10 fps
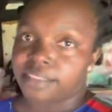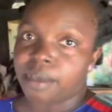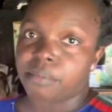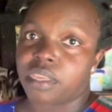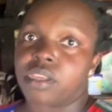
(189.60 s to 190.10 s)

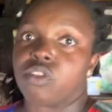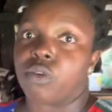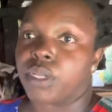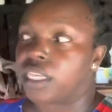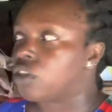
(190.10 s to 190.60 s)
something
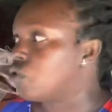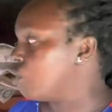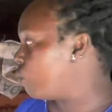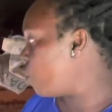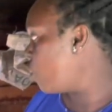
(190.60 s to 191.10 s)
so we need
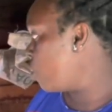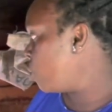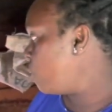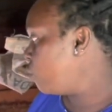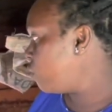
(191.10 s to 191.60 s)
to
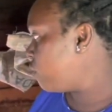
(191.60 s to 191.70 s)
do